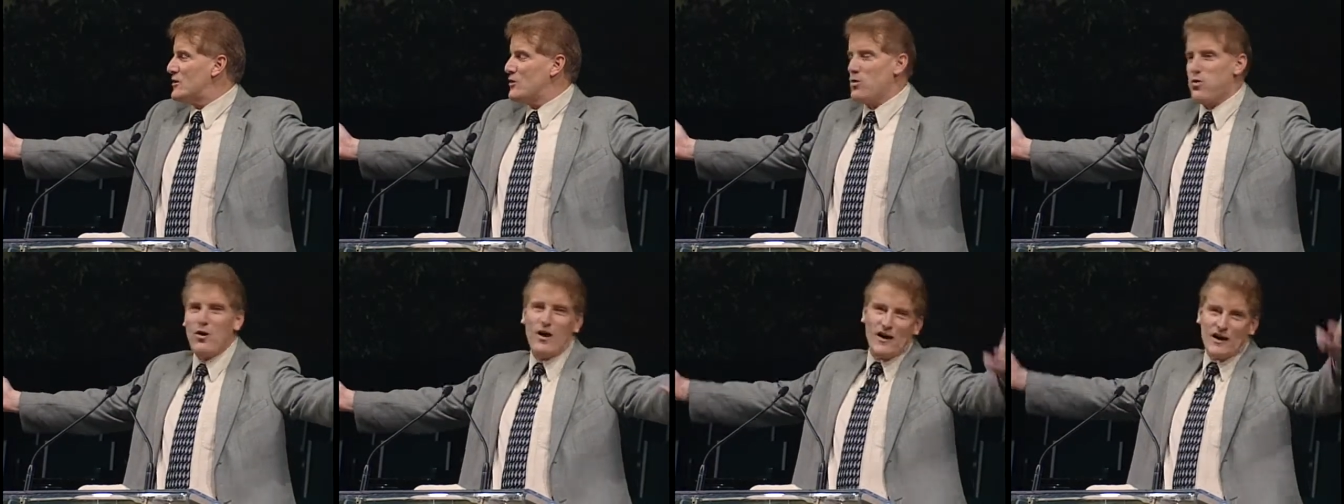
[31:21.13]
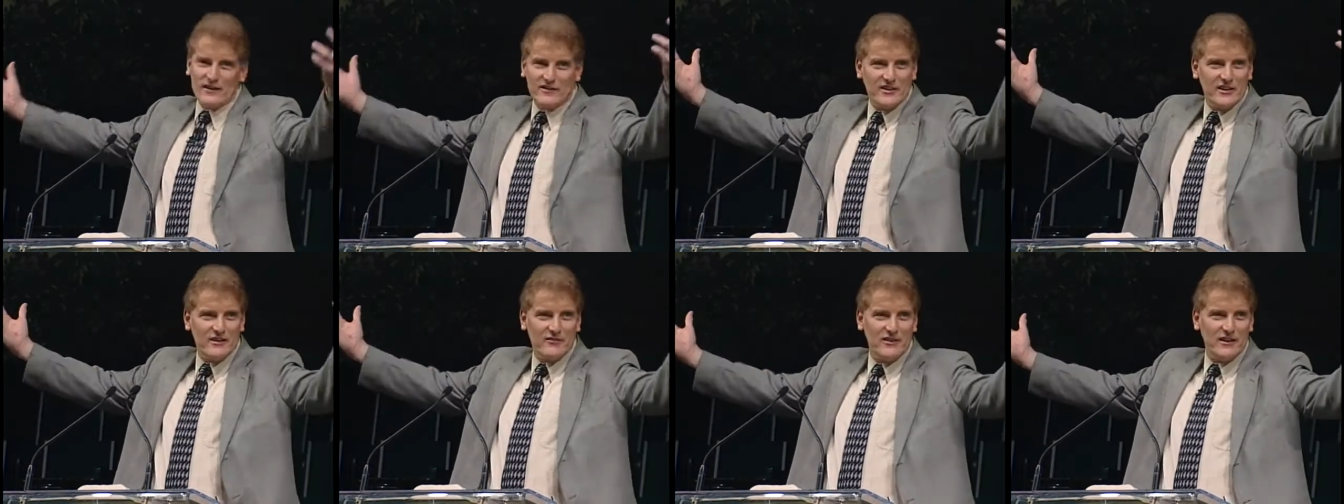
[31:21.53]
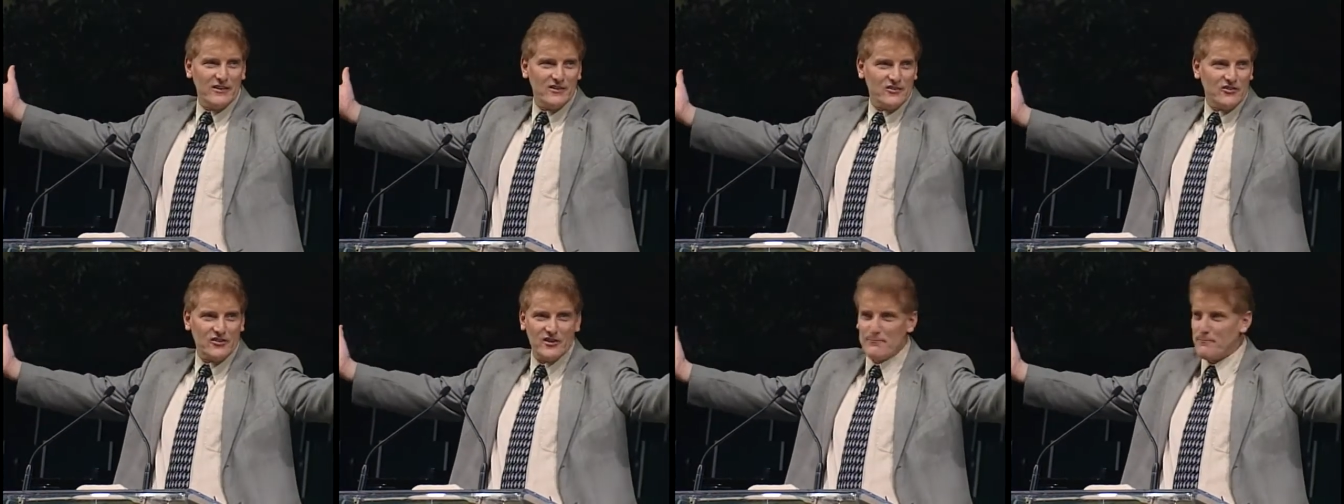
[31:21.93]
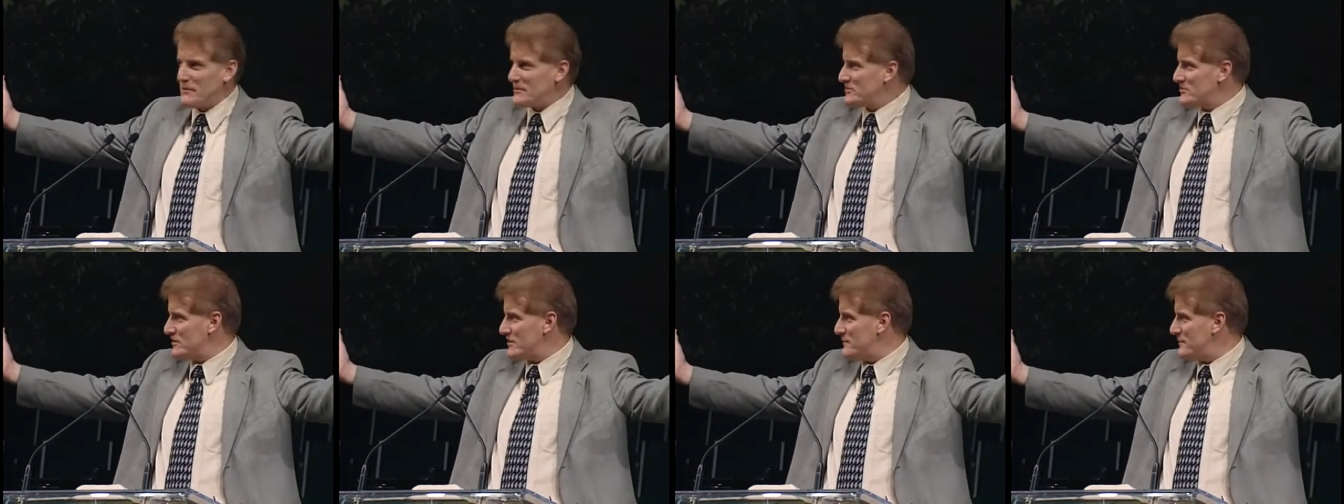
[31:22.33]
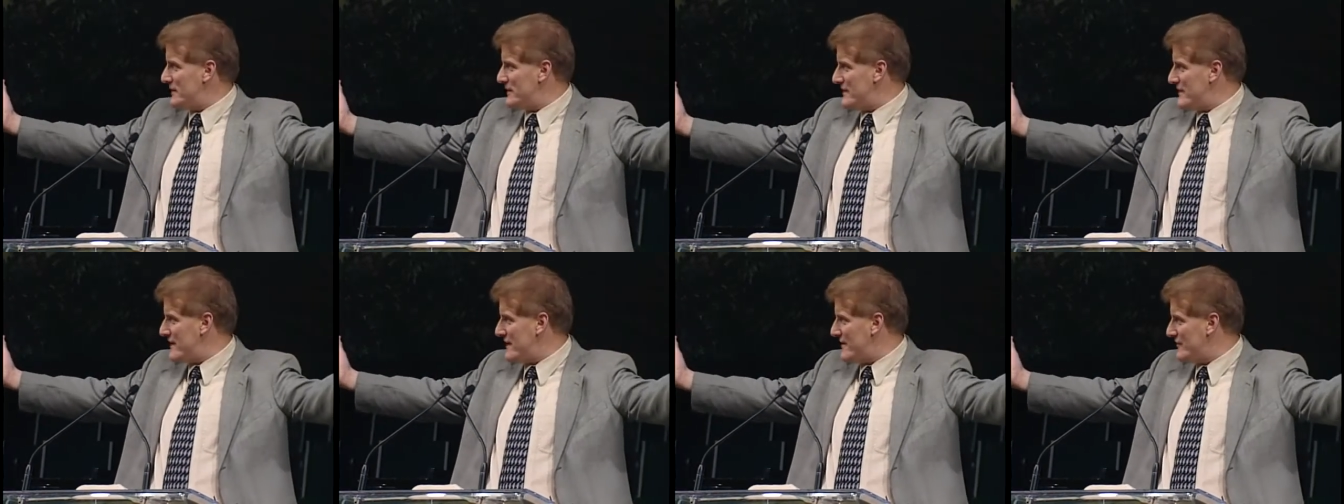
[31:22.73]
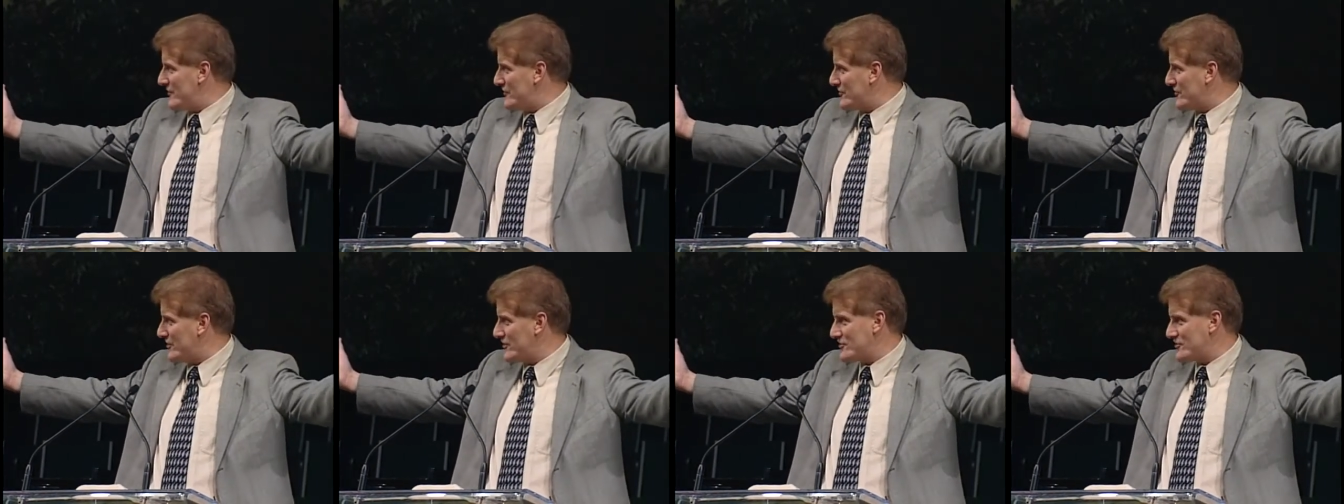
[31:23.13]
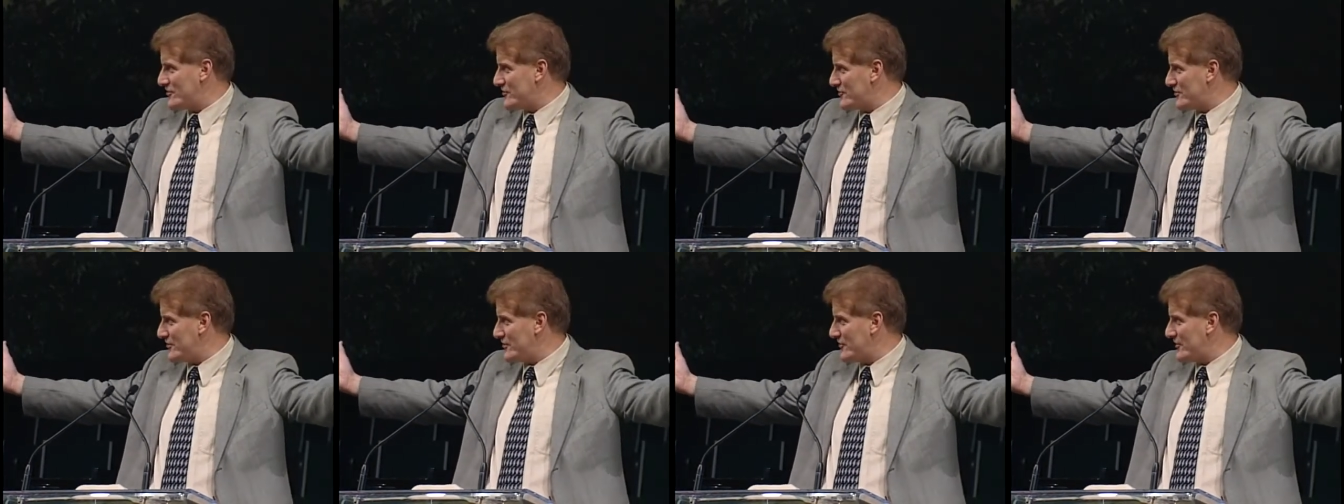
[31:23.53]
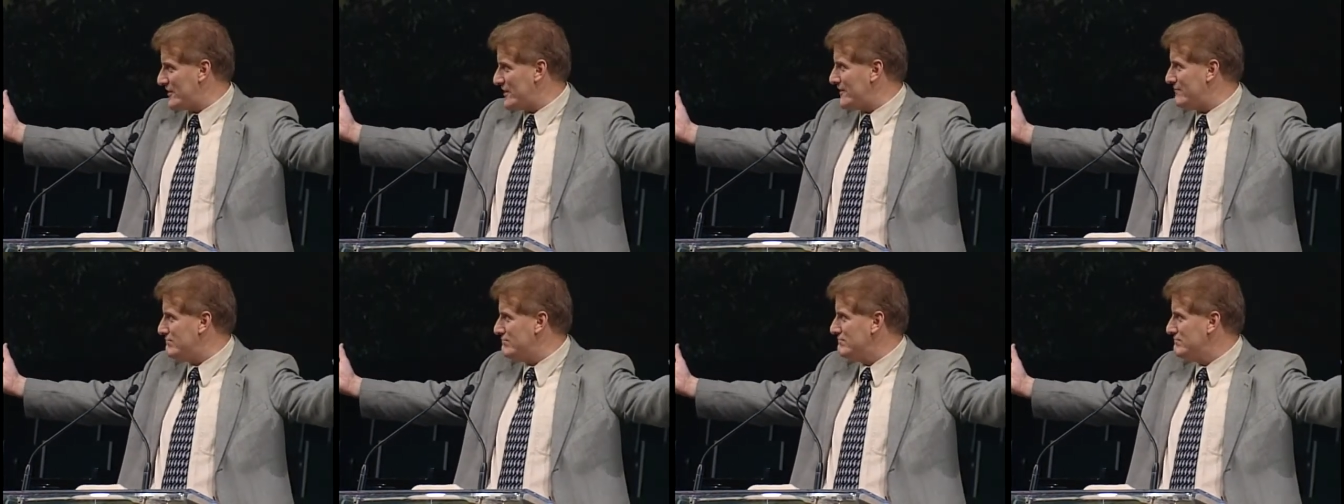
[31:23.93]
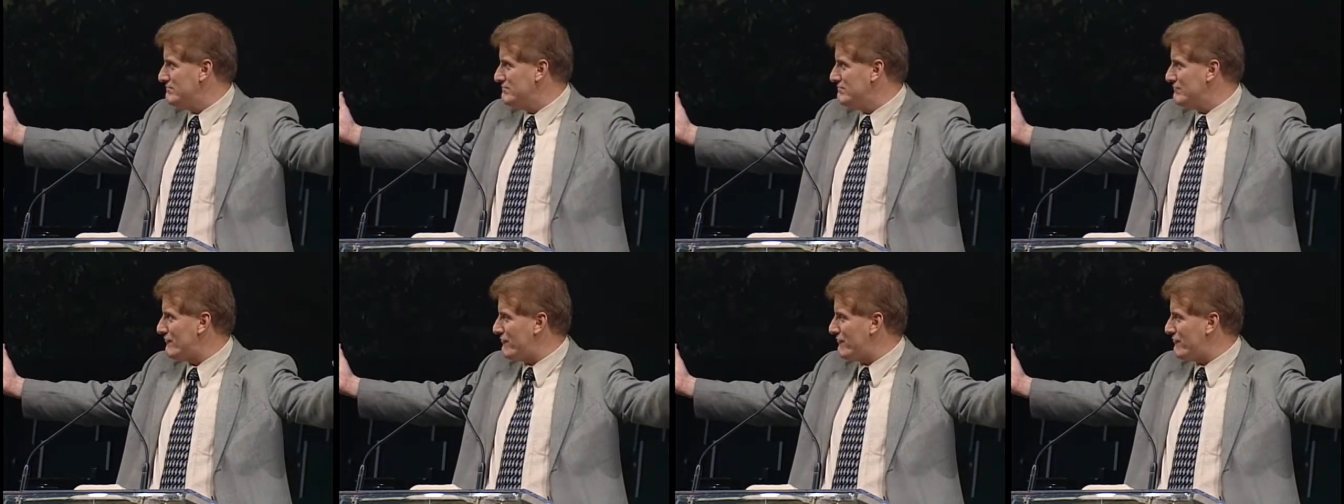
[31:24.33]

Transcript: quality of leadership that's going to be there in the church in Jerusalem?